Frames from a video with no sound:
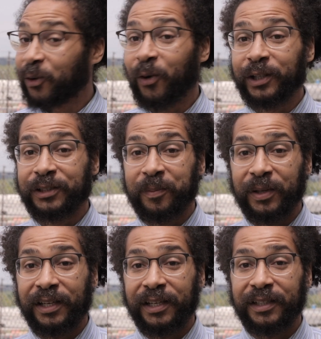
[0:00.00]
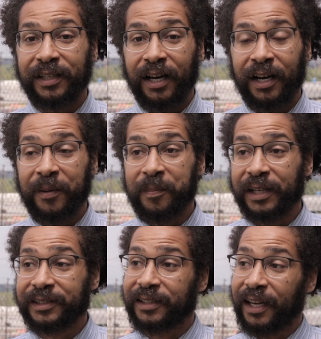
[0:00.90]
going to be uh,
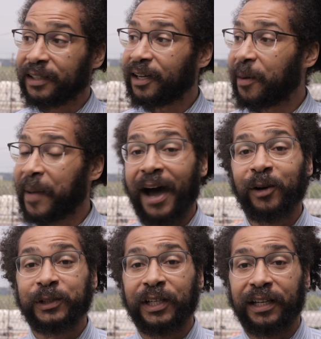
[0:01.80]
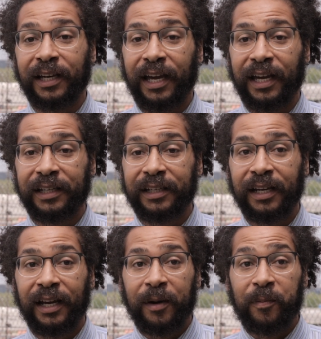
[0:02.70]
mixed income housing. And
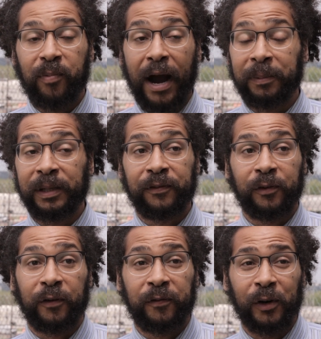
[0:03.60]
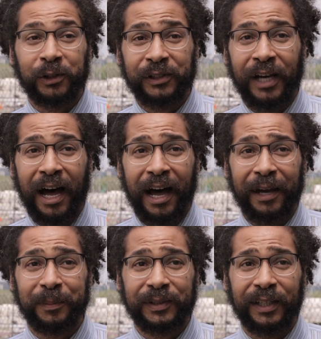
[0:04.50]
probably for the first
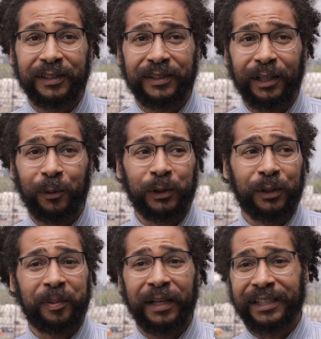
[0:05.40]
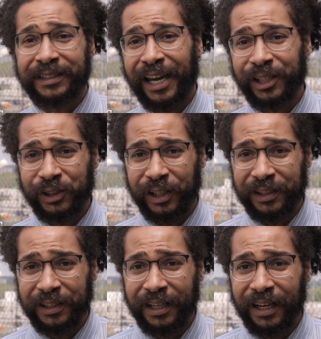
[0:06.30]
time since it was a
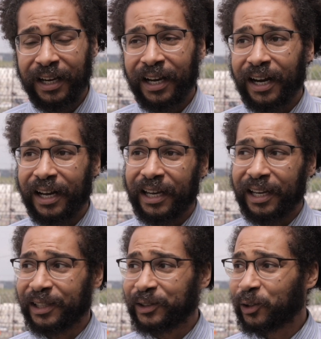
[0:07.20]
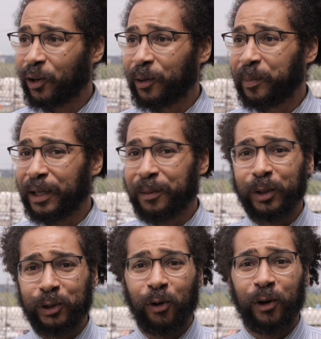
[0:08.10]
plantation, it's going to be
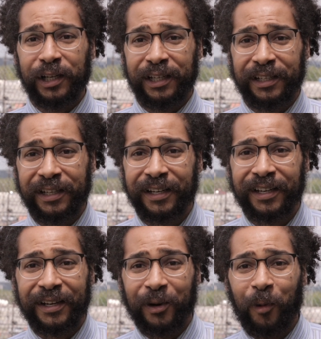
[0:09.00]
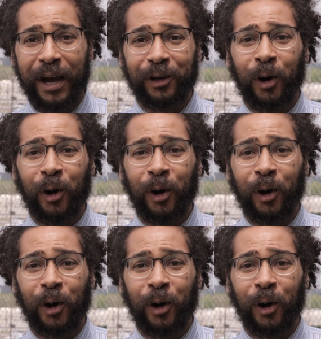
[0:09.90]
majority white